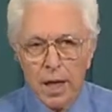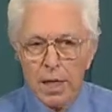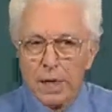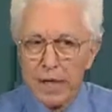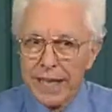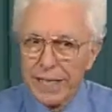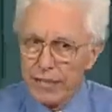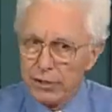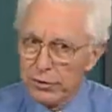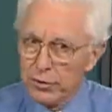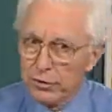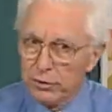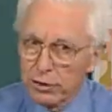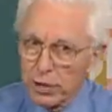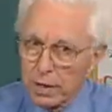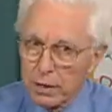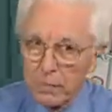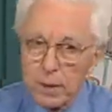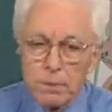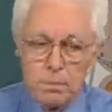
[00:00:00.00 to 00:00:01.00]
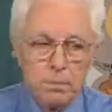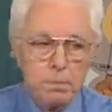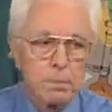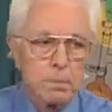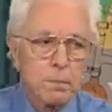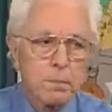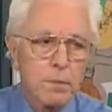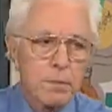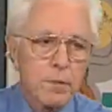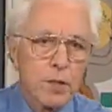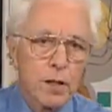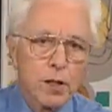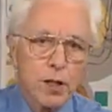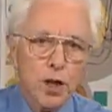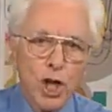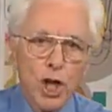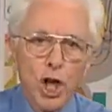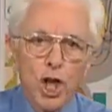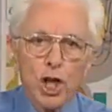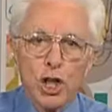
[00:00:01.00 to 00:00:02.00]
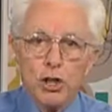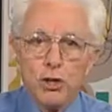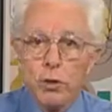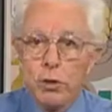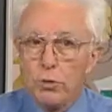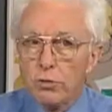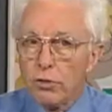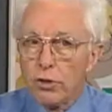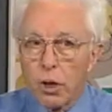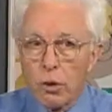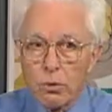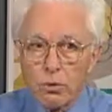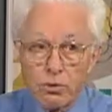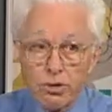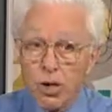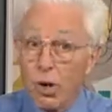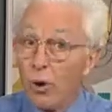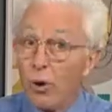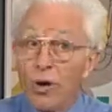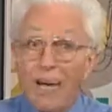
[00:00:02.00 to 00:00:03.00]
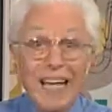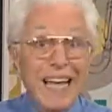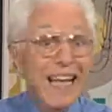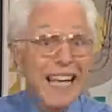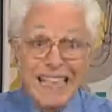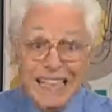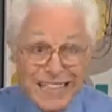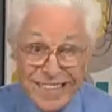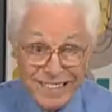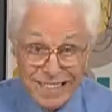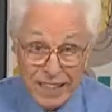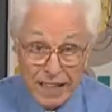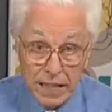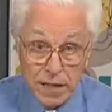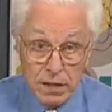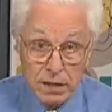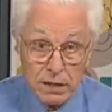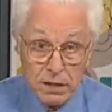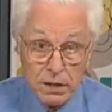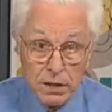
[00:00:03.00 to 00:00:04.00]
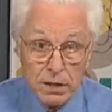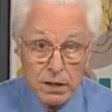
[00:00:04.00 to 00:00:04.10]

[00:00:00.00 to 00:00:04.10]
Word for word: Ladies and gentlemen, you don't know anything